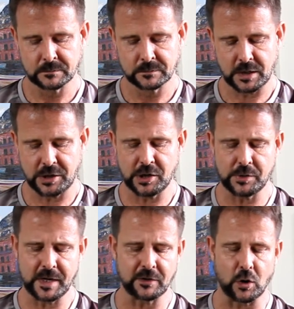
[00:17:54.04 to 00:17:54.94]
Now you don't
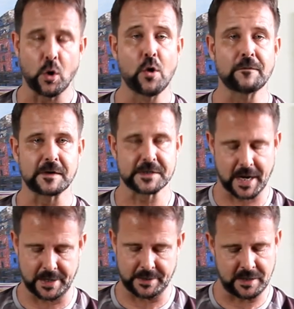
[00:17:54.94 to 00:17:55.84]
need to over
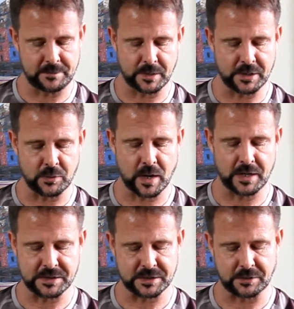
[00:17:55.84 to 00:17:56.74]
tighten it, but you want
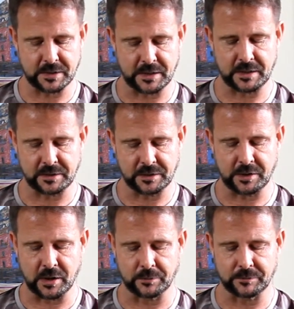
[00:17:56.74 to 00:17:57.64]
it so that it, you
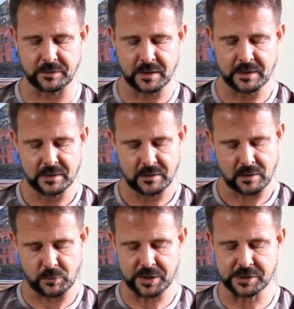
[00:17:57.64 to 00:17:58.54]
know,
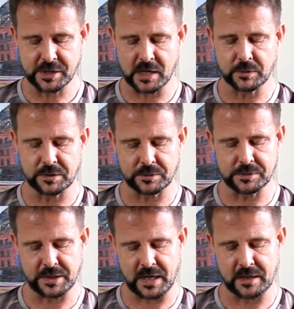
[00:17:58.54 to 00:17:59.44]
when you're done with the
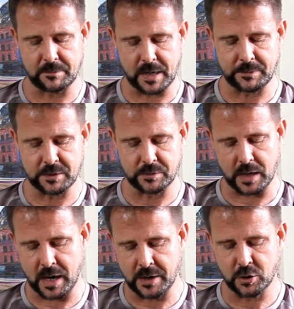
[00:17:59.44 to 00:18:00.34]
routine and maybe you
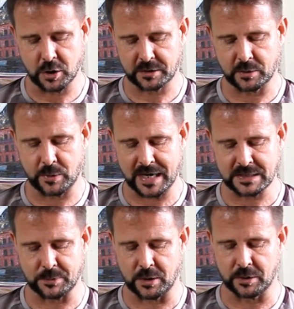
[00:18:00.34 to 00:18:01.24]
unhook the wax
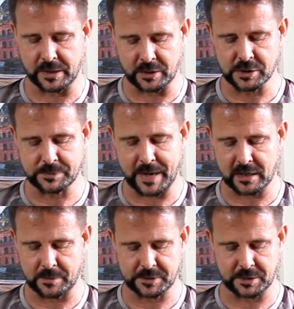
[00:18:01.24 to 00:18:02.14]
ball, it goes back
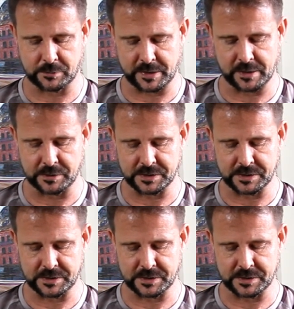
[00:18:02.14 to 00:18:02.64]
up to the reel.